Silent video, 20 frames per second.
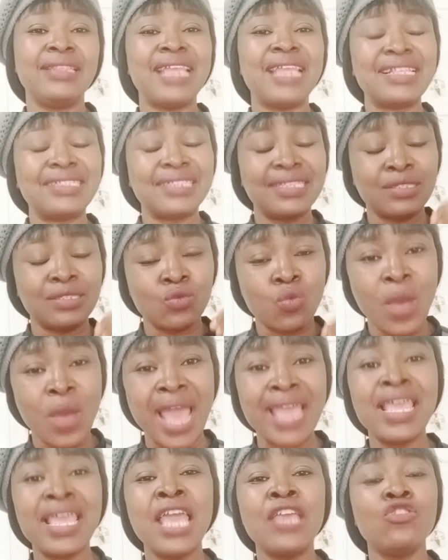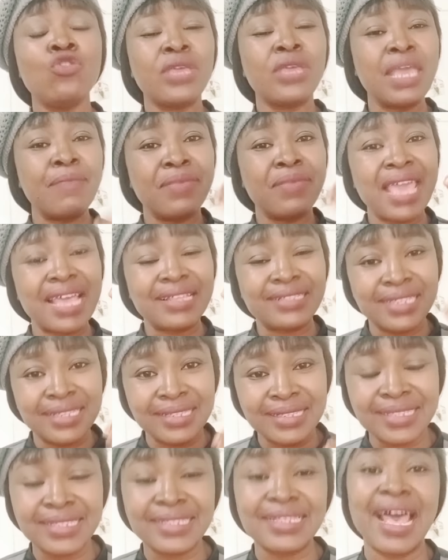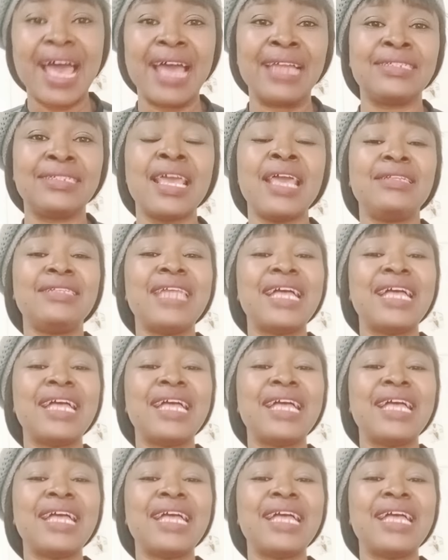That is why you keep getting sad.